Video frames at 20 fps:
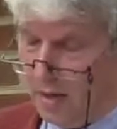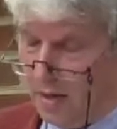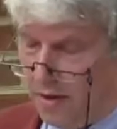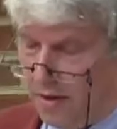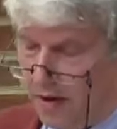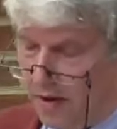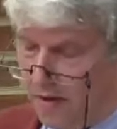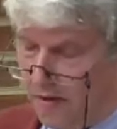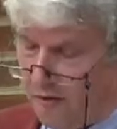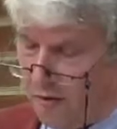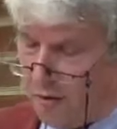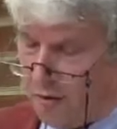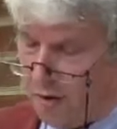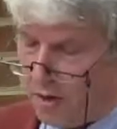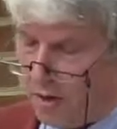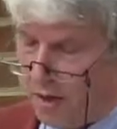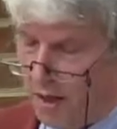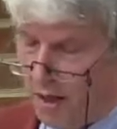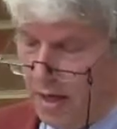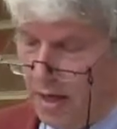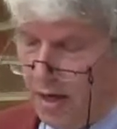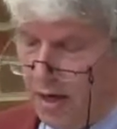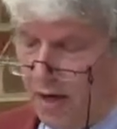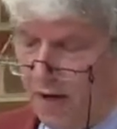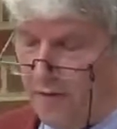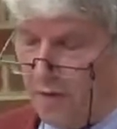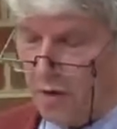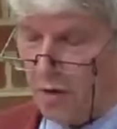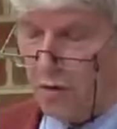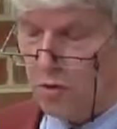Therefore,
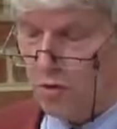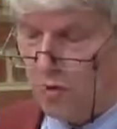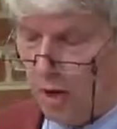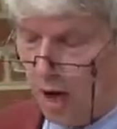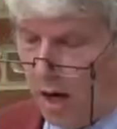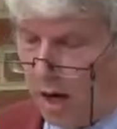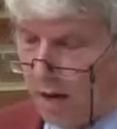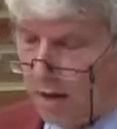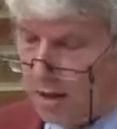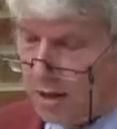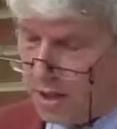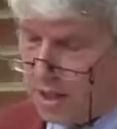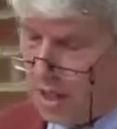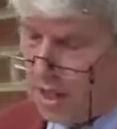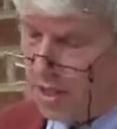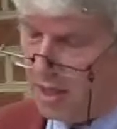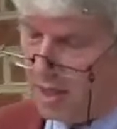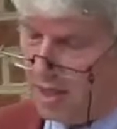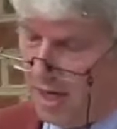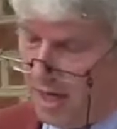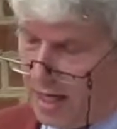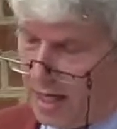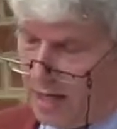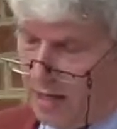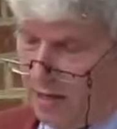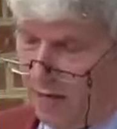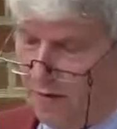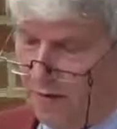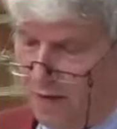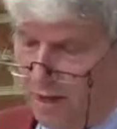if the Quran says a
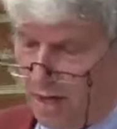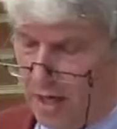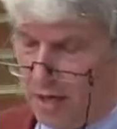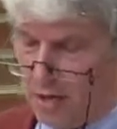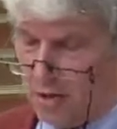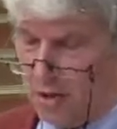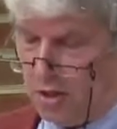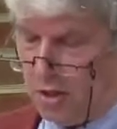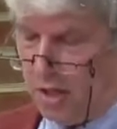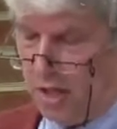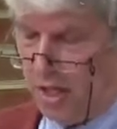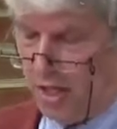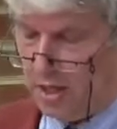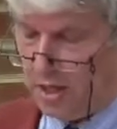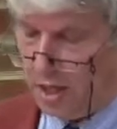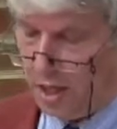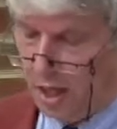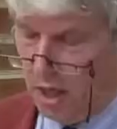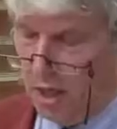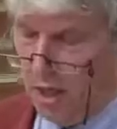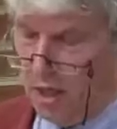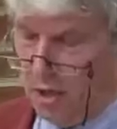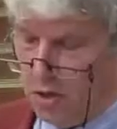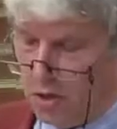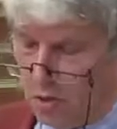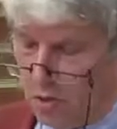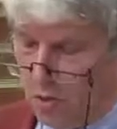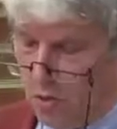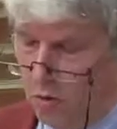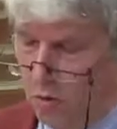negative thing such as,
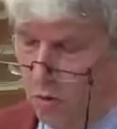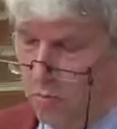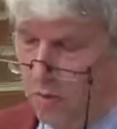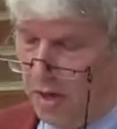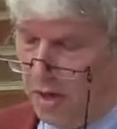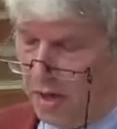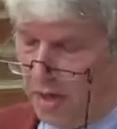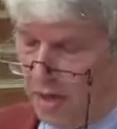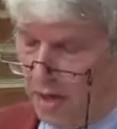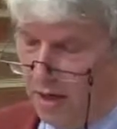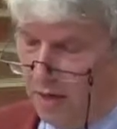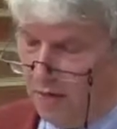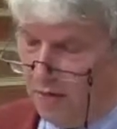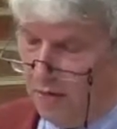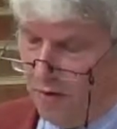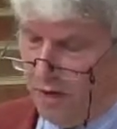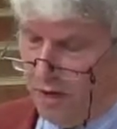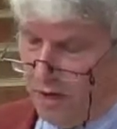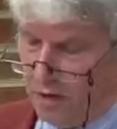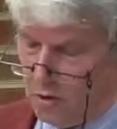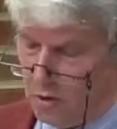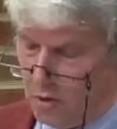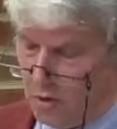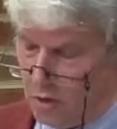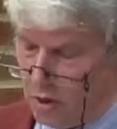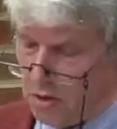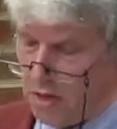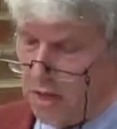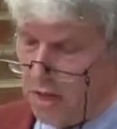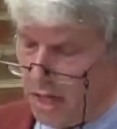'You who believe, do
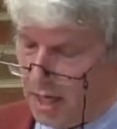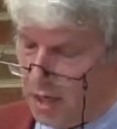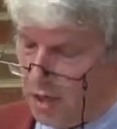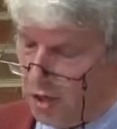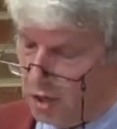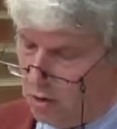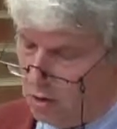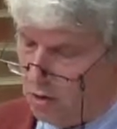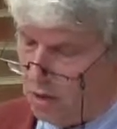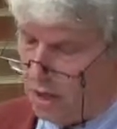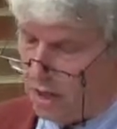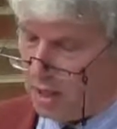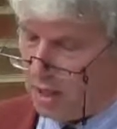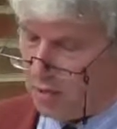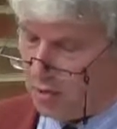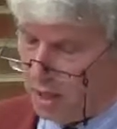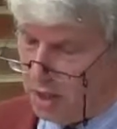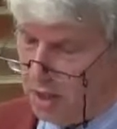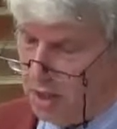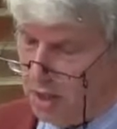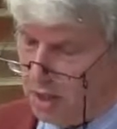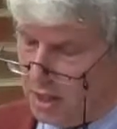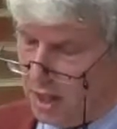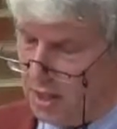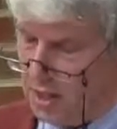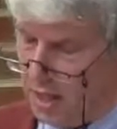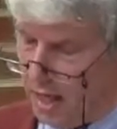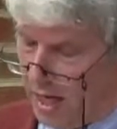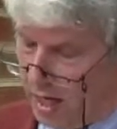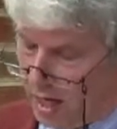not take Jews and Christians
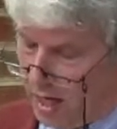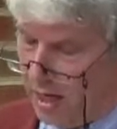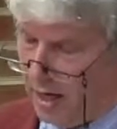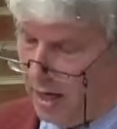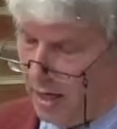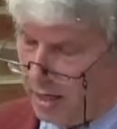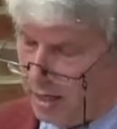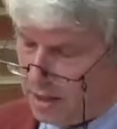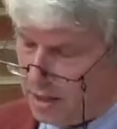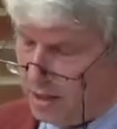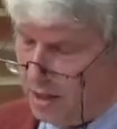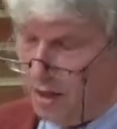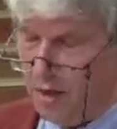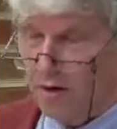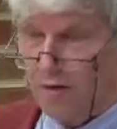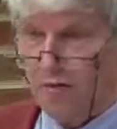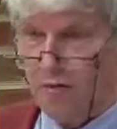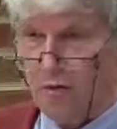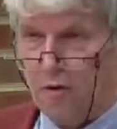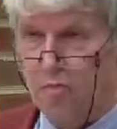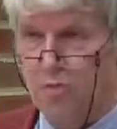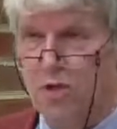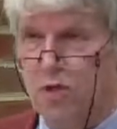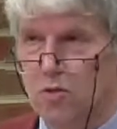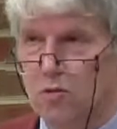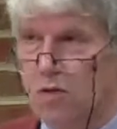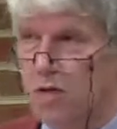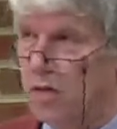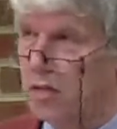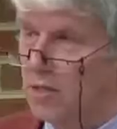as allies,' from
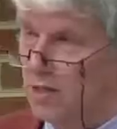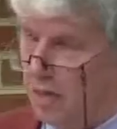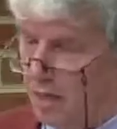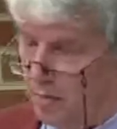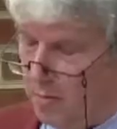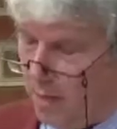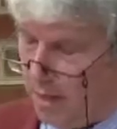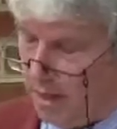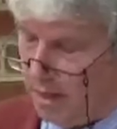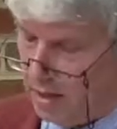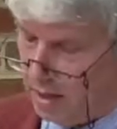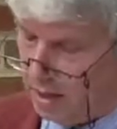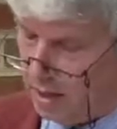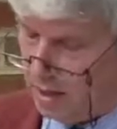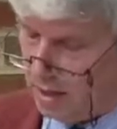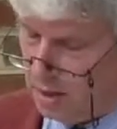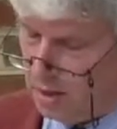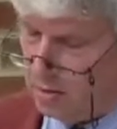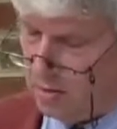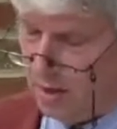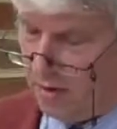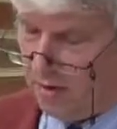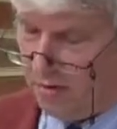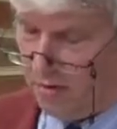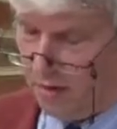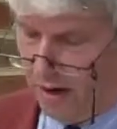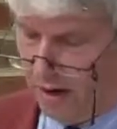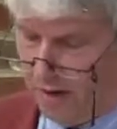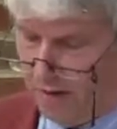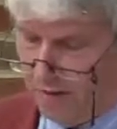Surat Al-Ma'idah, Surat
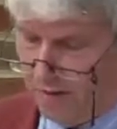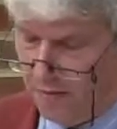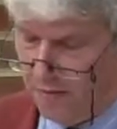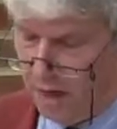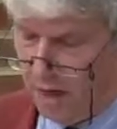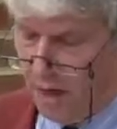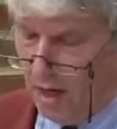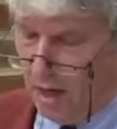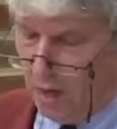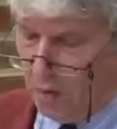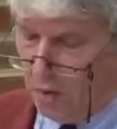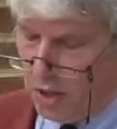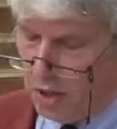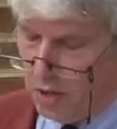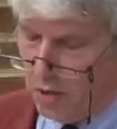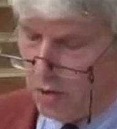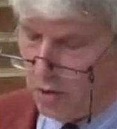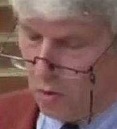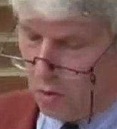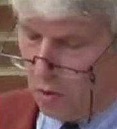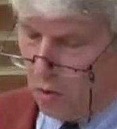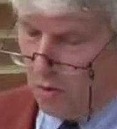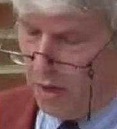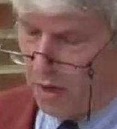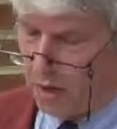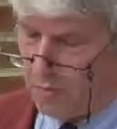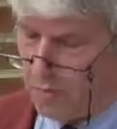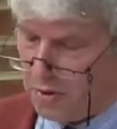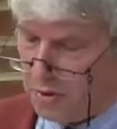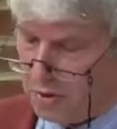5, we should
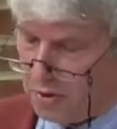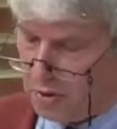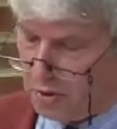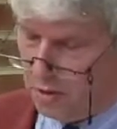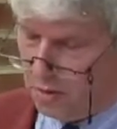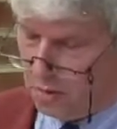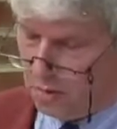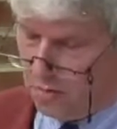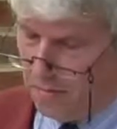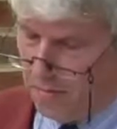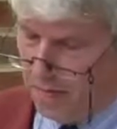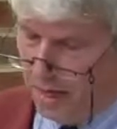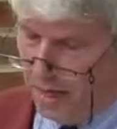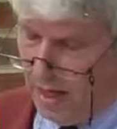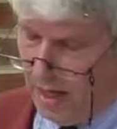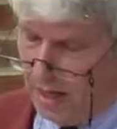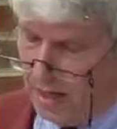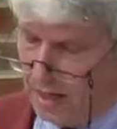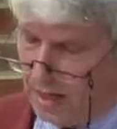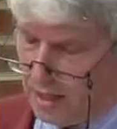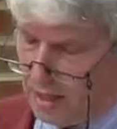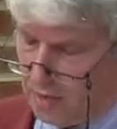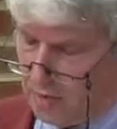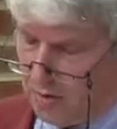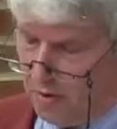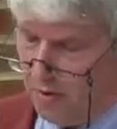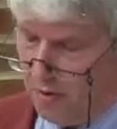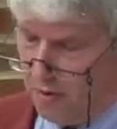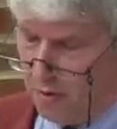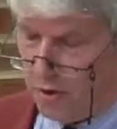always presume that it
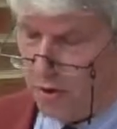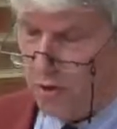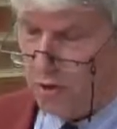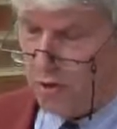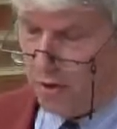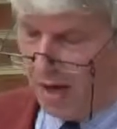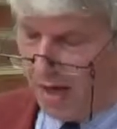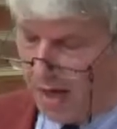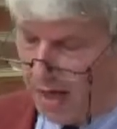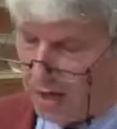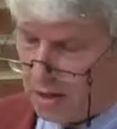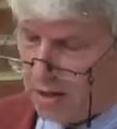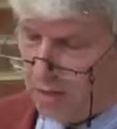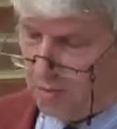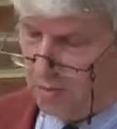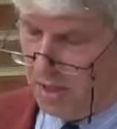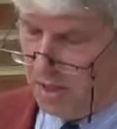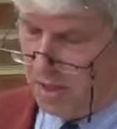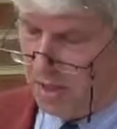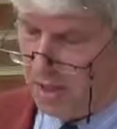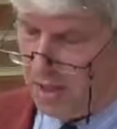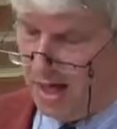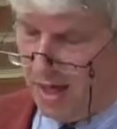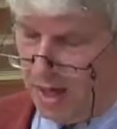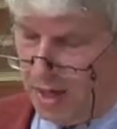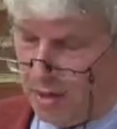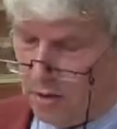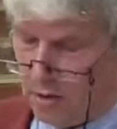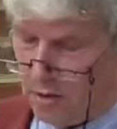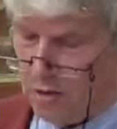refers to extremists
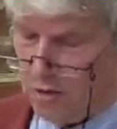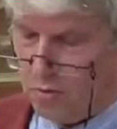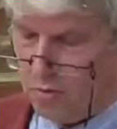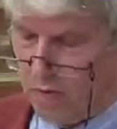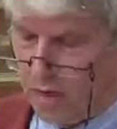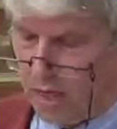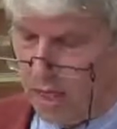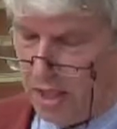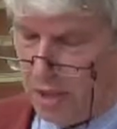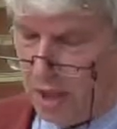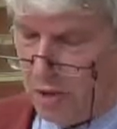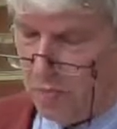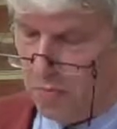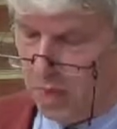and not to religious